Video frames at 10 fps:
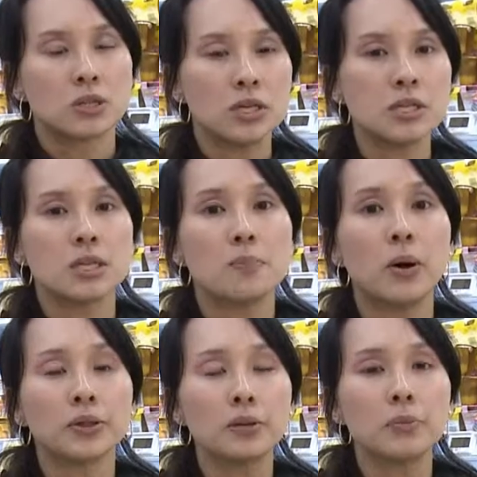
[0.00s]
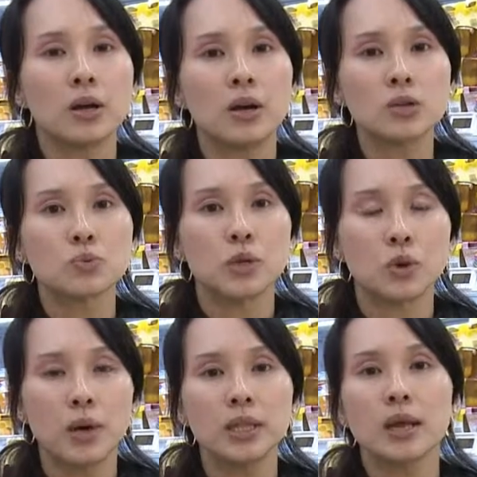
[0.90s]
this is important because we
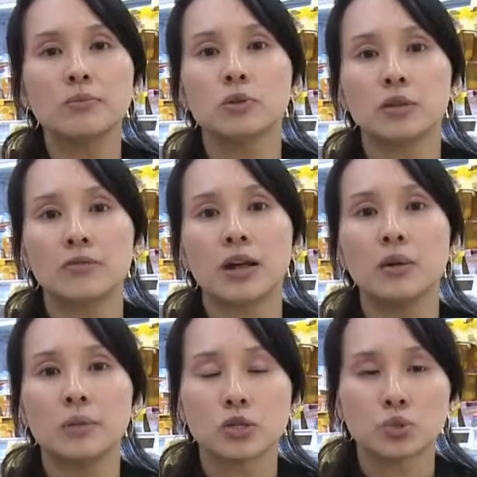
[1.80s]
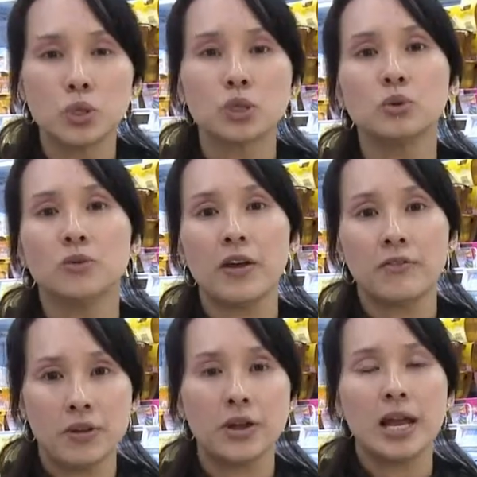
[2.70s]
don't want them to develop a sweet tooth at a
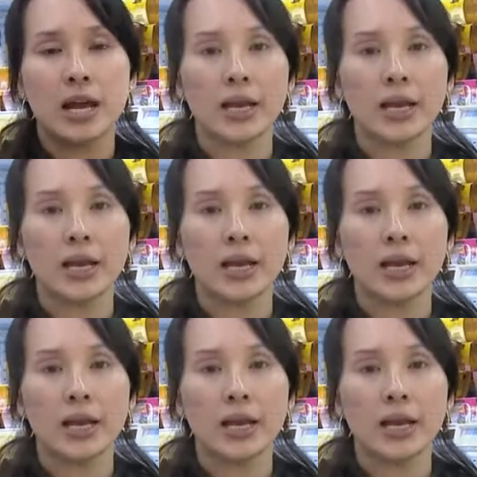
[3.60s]
very young